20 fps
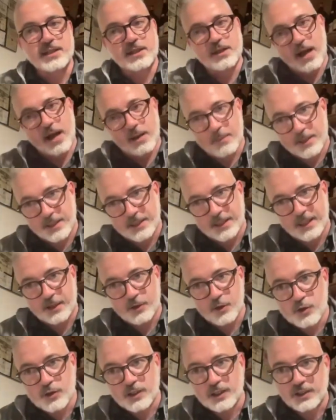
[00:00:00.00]
the American
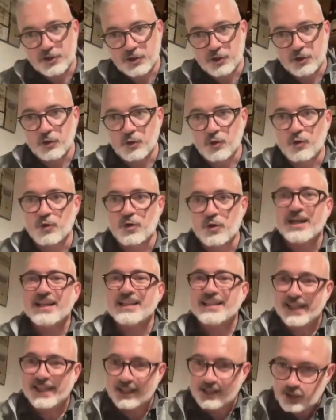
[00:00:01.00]
oak in general
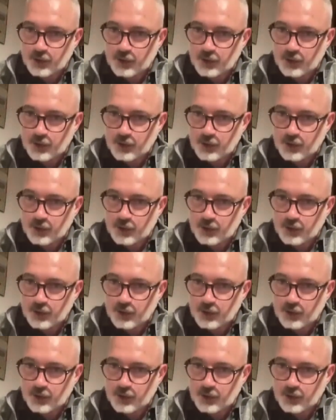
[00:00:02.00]
tend